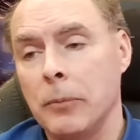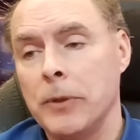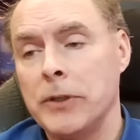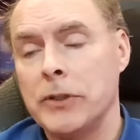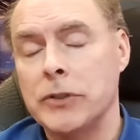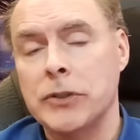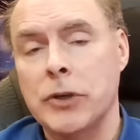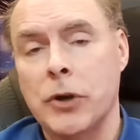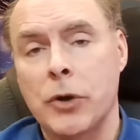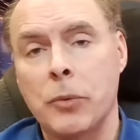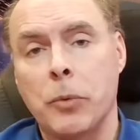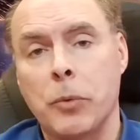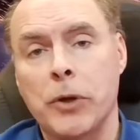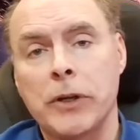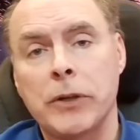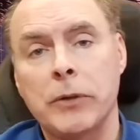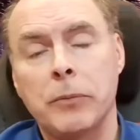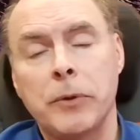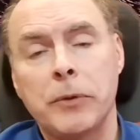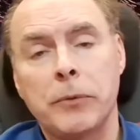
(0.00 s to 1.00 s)
we just started
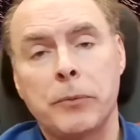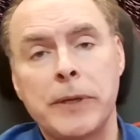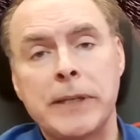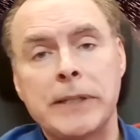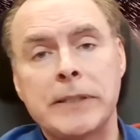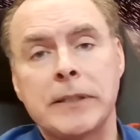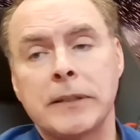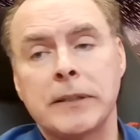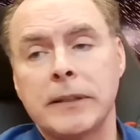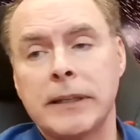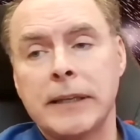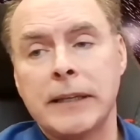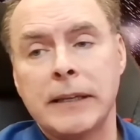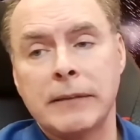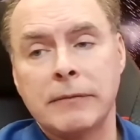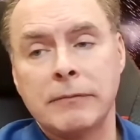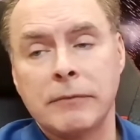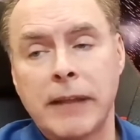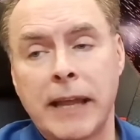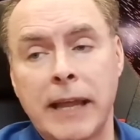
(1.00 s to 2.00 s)
working with recently,
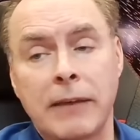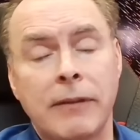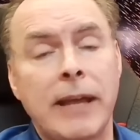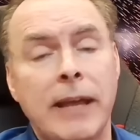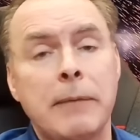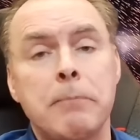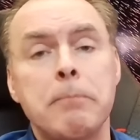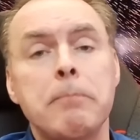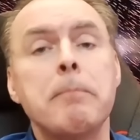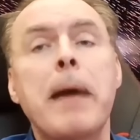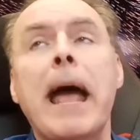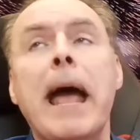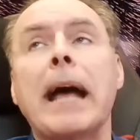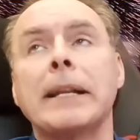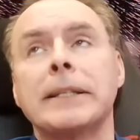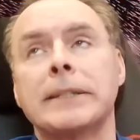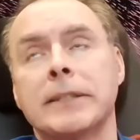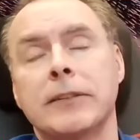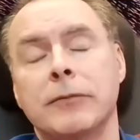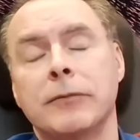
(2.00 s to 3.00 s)
and they have a
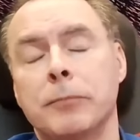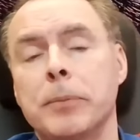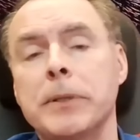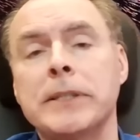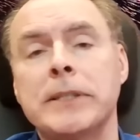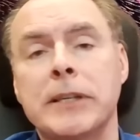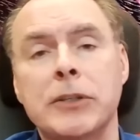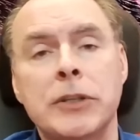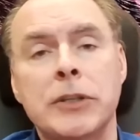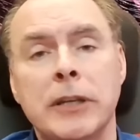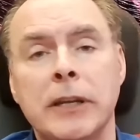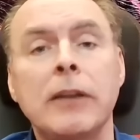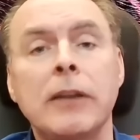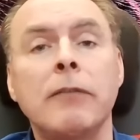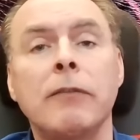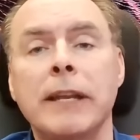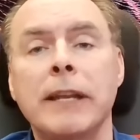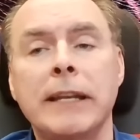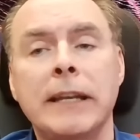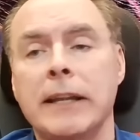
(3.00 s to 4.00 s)
massive position
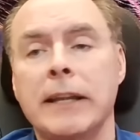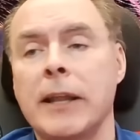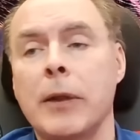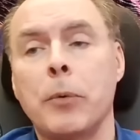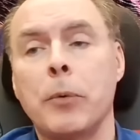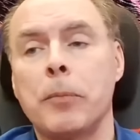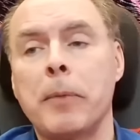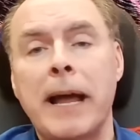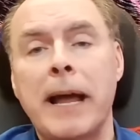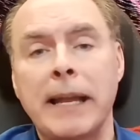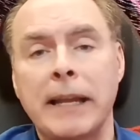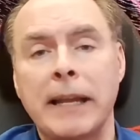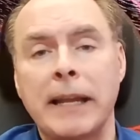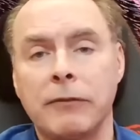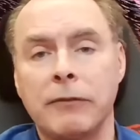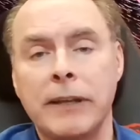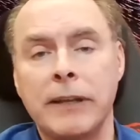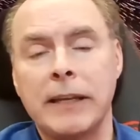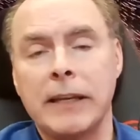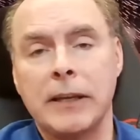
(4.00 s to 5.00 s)
in Nvidia. They were buying
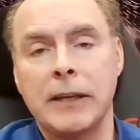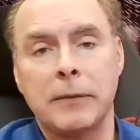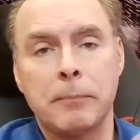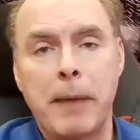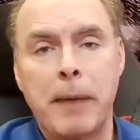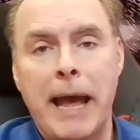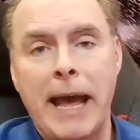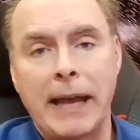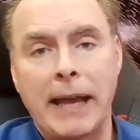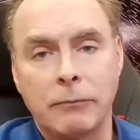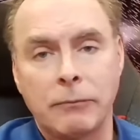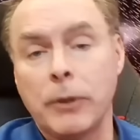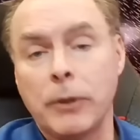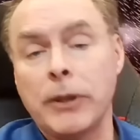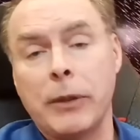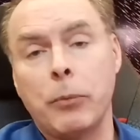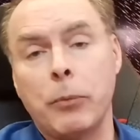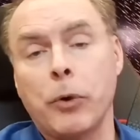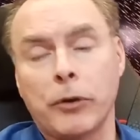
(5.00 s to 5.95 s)
Nvidia back, well, they